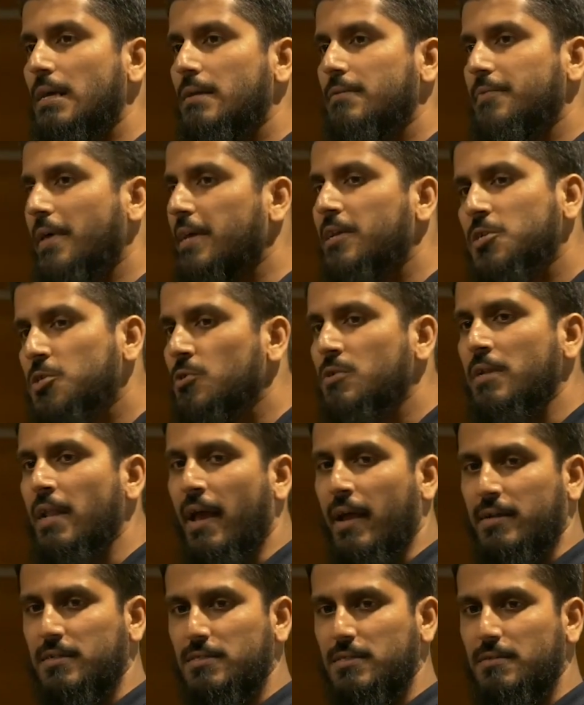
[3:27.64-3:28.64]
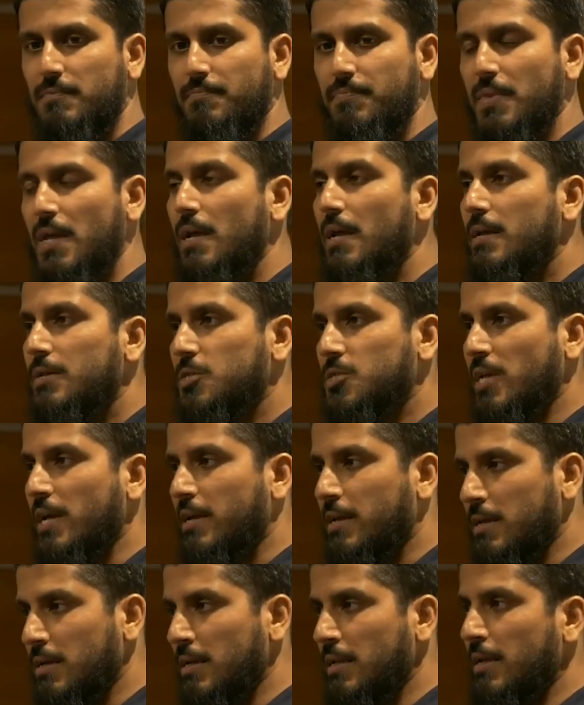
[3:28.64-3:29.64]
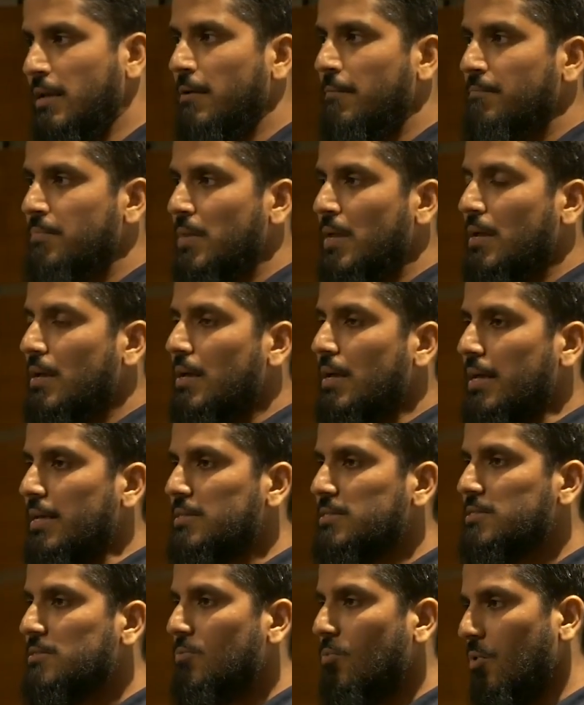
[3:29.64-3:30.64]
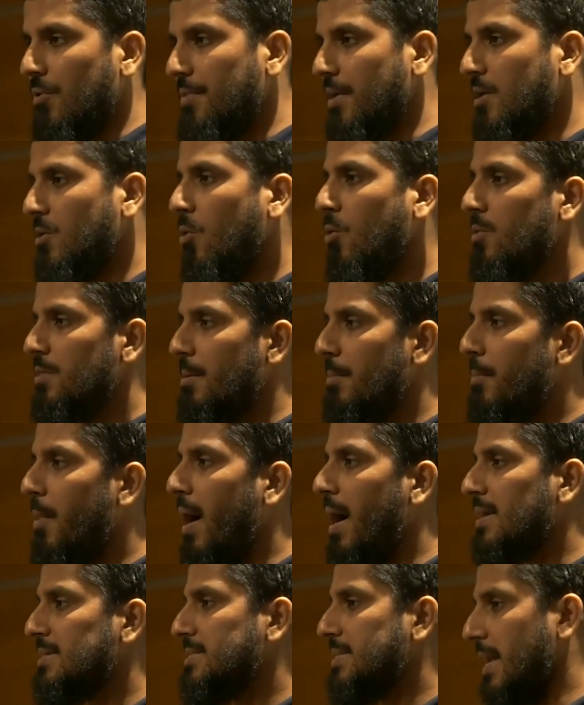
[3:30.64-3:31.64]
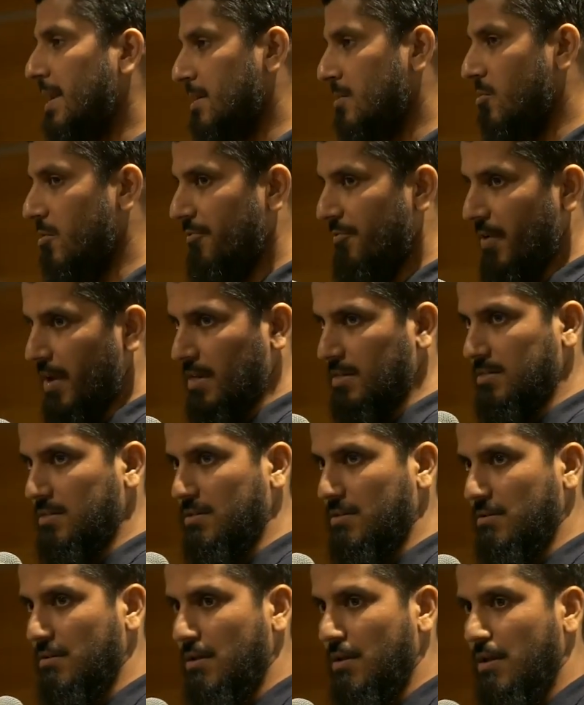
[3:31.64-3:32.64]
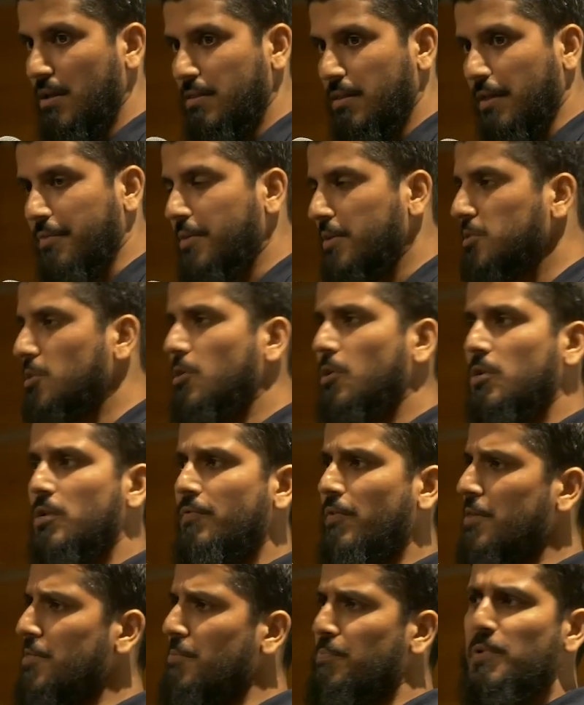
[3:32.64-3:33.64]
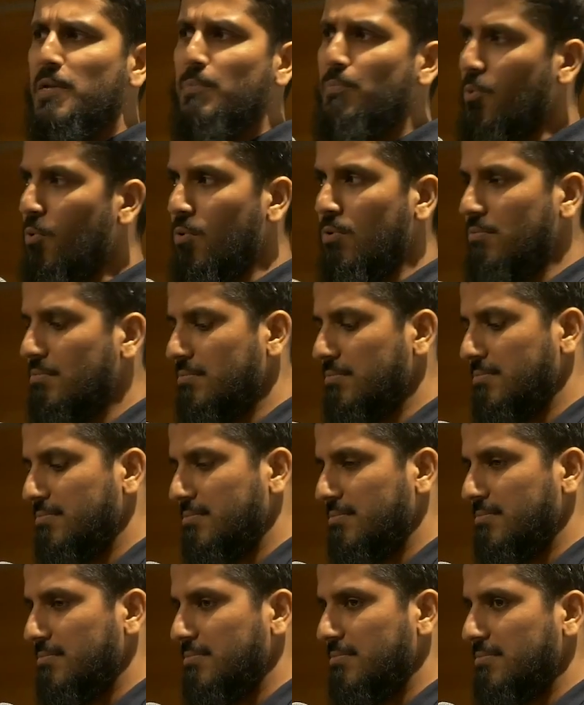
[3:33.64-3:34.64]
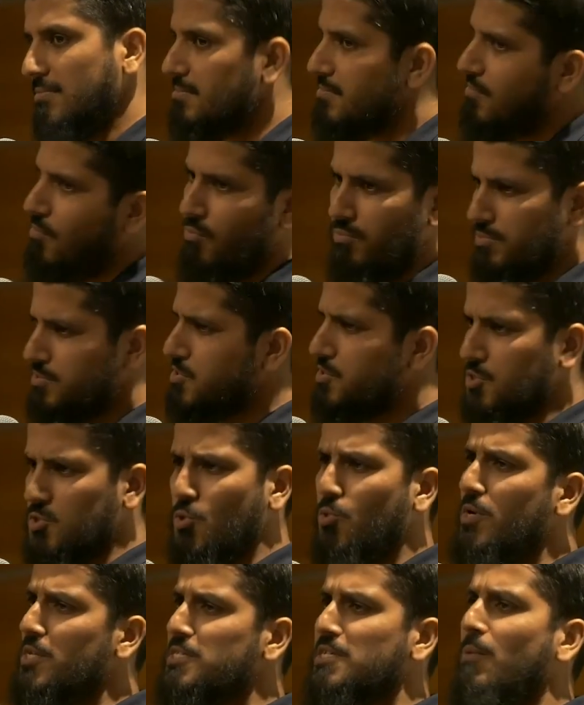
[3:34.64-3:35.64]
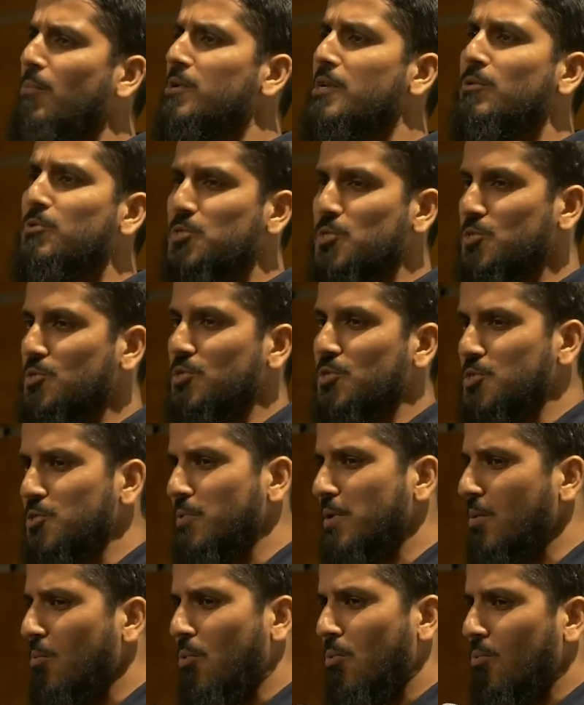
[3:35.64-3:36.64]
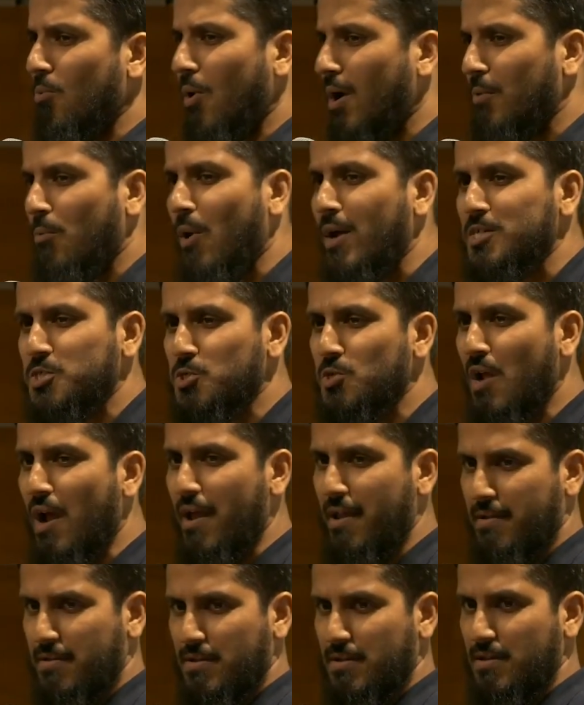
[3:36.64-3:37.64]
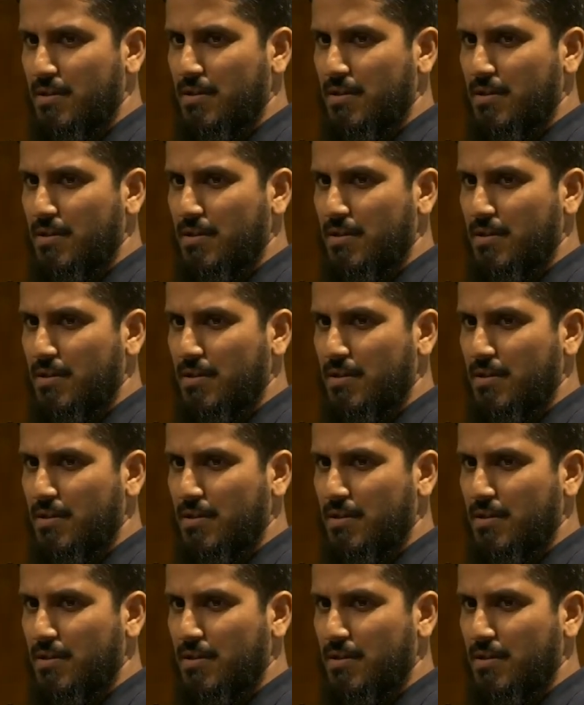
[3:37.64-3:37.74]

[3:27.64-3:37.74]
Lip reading: they shouldn't act. Secondly, is what they call the bystander effect. That there's a lot of other people, surely someone else is going to do it, why should I?